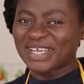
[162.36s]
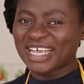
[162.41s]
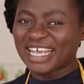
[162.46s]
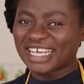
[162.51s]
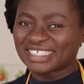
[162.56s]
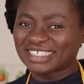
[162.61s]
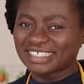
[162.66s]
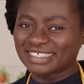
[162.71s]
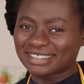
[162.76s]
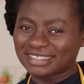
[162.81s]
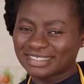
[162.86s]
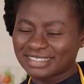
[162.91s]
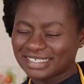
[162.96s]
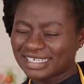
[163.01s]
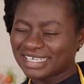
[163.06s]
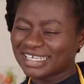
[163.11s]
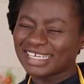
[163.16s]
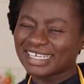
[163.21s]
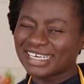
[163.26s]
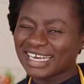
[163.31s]
eat is
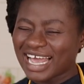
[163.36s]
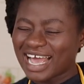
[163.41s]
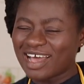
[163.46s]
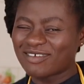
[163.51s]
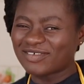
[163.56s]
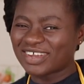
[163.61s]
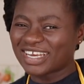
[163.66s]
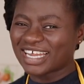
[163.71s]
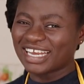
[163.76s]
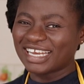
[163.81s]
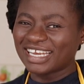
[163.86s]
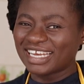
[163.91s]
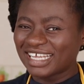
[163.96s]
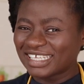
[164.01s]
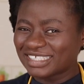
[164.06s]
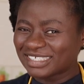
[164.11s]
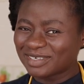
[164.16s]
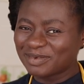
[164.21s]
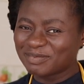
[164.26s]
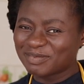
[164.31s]
it having a
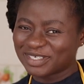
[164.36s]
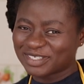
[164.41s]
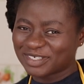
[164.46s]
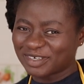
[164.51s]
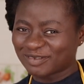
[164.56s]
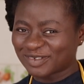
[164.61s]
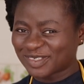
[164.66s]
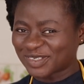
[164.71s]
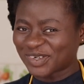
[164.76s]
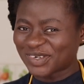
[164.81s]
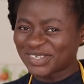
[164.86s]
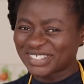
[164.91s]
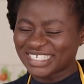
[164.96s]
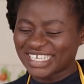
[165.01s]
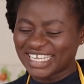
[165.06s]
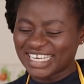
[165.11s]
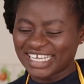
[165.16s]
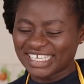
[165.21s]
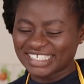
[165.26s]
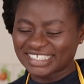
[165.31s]
little bit of salt
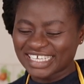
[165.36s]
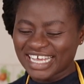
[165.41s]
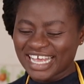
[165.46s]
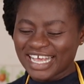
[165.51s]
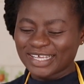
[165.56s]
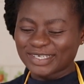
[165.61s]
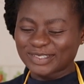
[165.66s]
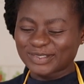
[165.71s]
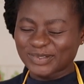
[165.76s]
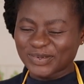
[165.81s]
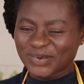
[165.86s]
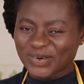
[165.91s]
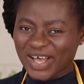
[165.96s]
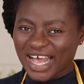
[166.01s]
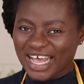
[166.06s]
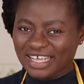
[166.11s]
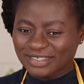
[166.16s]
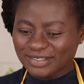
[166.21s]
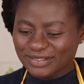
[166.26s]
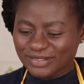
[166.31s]
in it. So
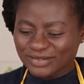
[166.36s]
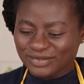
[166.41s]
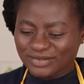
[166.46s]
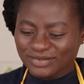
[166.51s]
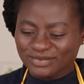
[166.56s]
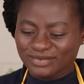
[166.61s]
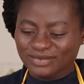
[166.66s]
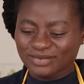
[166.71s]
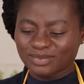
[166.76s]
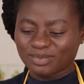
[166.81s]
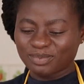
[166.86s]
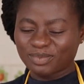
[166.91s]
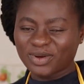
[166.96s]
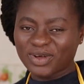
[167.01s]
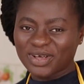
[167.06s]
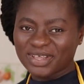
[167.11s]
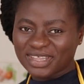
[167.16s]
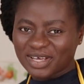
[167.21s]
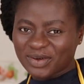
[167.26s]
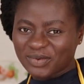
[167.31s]
as you
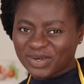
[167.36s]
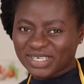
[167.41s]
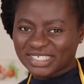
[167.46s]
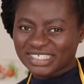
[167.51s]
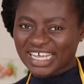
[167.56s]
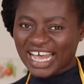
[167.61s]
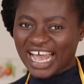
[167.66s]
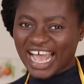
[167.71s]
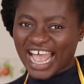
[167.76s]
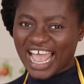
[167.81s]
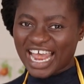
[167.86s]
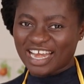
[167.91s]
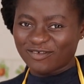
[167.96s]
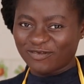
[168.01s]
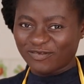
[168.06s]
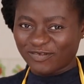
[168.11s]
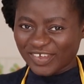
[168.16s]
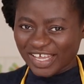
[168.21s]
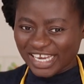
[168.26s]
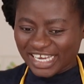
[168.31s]
pour the water and
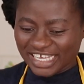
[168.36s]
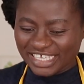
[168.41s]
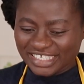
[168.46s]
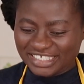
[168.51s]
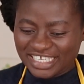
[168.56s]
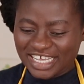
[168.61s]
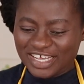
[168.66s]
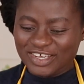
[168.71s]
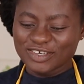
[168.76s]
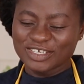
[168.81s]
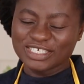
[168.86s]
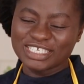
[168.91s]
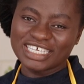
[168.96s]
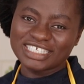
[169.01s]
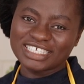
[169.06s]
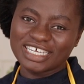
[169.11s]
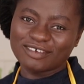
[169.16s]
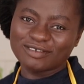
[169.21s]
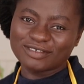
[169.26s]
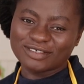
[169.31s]
fill it, you
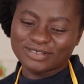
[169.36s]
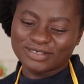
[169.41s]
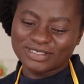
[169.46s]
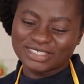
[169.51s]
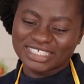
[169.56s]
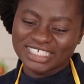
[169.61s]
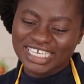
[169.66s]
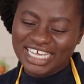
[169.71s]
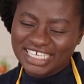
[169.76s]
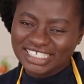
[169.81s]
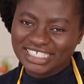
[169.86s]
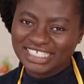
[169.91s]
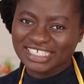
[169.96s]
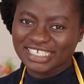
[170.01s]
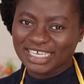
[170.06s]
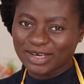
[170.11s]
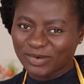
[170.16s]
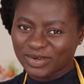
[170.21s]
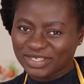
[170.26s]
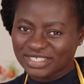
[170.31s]
just have to taste
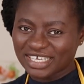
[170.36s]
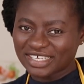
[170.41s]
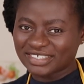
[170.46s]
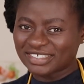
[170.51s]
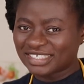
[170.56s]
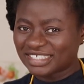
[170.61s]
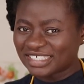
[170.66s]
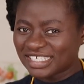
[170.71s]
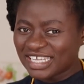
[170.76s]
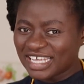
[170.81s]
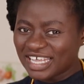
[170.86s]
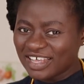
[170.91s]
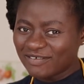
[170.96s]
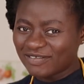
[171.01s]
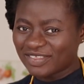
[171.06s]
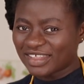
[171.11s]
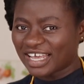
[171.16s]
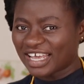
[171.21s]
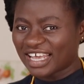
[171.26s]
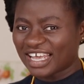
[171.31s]
the water to see
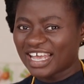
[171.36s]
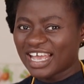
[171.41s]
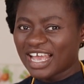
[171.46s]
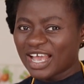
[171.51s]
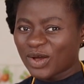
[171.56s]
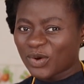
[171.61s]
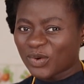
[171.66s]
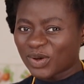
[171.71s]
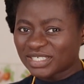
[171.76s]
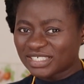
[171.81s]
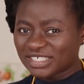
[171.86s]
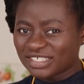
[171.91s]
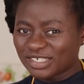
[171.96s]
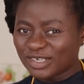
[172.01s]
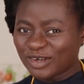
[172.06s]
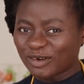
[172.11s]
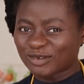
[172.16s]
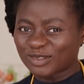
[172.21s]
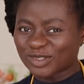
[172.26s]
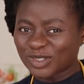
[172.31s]
if the quantity
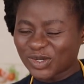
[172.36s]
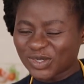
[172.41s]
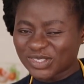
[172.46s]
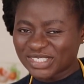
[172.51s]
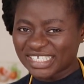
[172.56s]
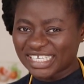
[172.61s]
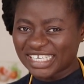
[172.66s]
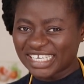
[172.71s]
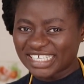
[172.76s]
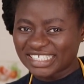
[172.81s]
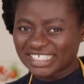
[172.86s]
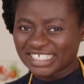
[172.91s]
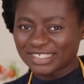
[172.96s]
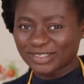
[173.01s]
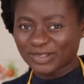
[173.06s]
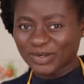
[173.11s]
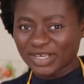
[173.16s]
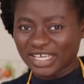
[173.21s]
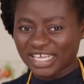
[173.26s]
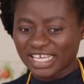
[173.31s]
of salt in it is
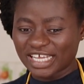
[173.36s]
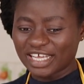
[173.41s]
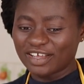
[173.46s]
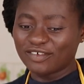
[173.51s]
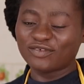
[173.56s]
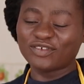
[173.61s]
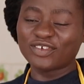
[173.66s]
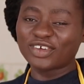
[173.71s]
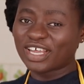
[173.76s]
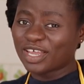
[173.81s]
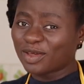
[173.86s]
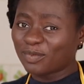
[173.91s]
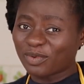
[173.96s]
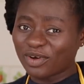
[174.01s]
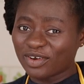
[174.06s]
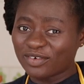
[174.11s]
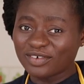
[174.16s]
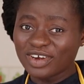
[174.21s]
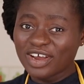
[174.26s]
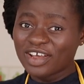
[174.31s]
okay. If you keep
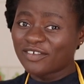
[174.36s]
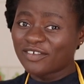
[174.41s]
on